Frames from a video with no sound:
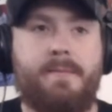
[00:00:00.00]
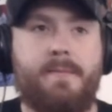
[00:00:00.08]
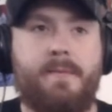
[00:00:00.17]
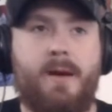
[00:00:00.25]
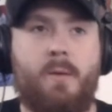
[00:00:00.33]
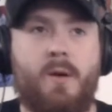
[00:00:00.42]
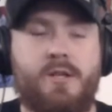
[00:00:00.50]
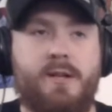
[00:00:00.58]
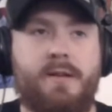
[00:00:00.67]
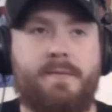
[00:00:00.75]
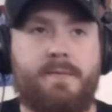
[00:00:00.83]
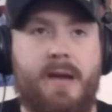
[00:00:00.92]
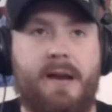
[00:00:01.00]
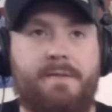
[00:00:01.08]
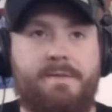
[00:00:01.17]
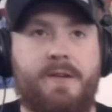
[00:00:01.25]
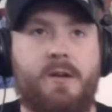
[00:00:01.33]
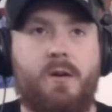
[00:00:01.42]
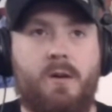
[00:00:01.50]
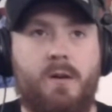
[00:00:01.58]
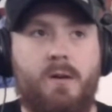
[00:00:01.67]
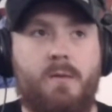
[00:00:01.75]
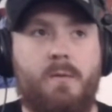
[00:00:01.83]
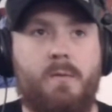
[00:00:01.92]
I want you to kind of feel
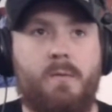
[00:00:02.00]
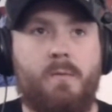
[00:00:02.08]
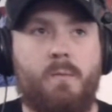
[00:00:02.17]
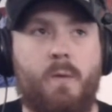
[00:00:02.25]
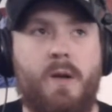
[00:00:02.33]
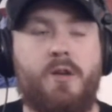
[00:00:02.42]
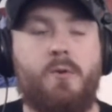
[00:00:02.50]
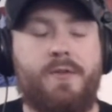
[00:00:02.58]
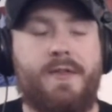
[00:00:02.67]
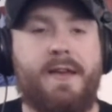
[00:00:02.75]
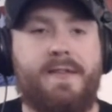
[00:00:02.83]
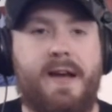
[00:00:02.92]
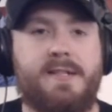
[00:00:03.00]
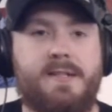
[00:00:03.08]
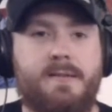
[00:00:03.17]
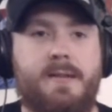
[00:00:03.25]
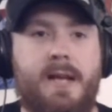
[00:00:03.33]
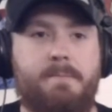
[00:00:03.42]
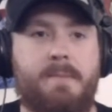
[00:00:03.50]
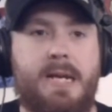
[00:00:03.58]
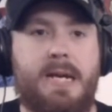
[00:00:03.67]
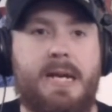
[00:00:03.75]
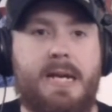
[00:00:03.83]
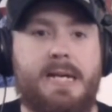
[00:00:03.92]
what you think that
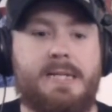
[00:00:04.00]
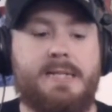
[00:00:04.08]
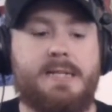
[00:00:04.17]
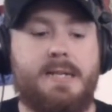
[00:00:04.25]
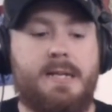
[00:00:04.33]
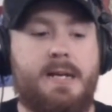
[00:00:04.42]
meaning is.